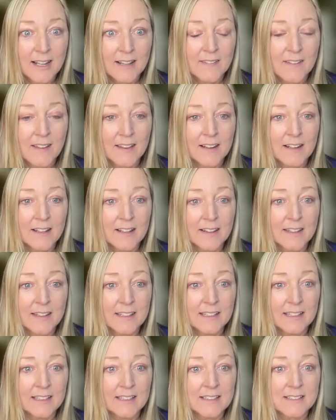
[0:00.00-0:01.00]
That
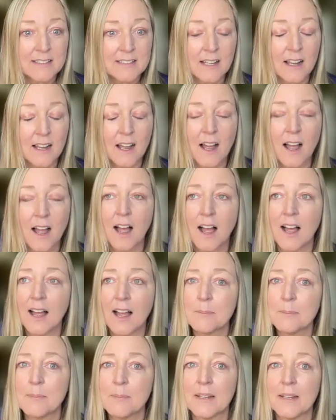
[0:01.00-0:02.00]
these
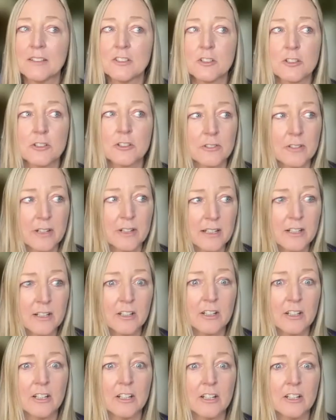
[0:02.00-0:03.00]
hotbed
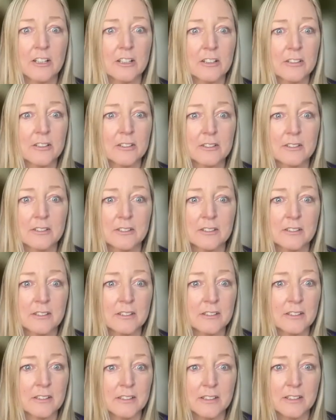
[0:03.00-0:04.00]
trigger,
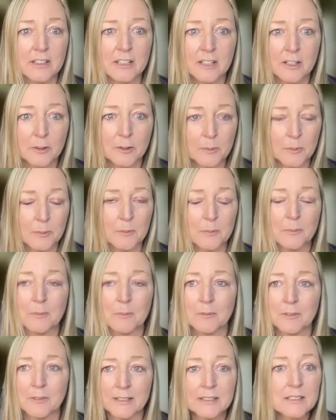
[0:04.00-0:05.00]

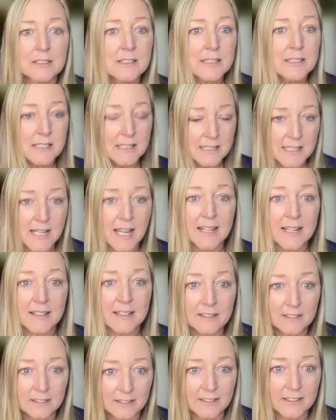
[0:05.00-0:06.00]
real
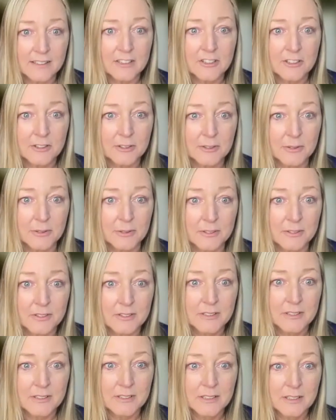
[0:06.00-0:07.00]
societal
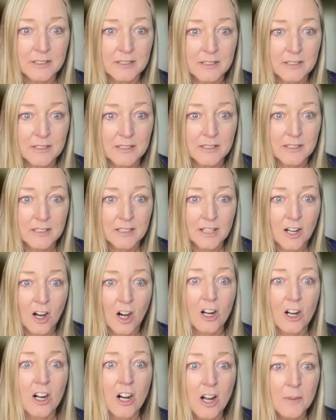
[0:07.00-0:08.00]
issues
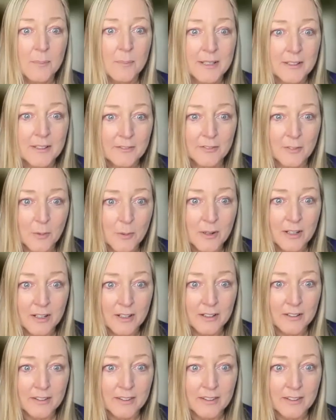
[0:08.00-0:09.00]
are coming
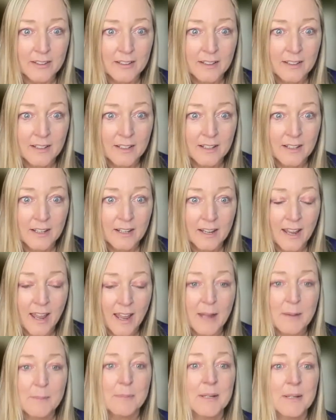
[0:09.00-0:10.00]
forth,
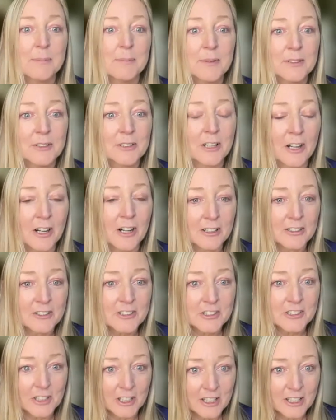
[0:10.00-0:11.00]
and people are
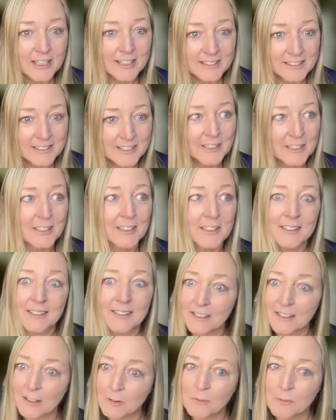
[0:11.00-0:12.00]
starting to
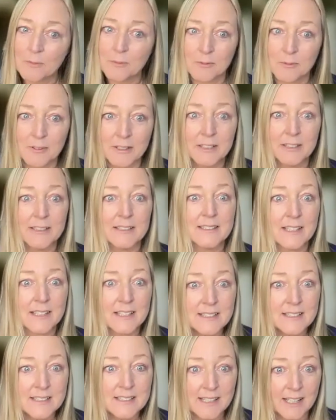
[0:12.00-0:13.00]
really take
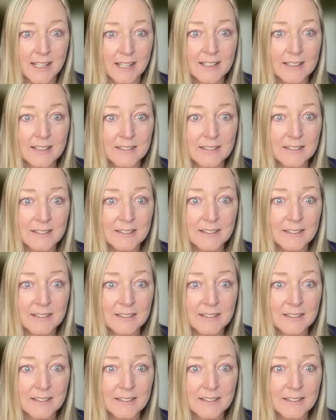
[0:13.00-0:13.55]
a stand.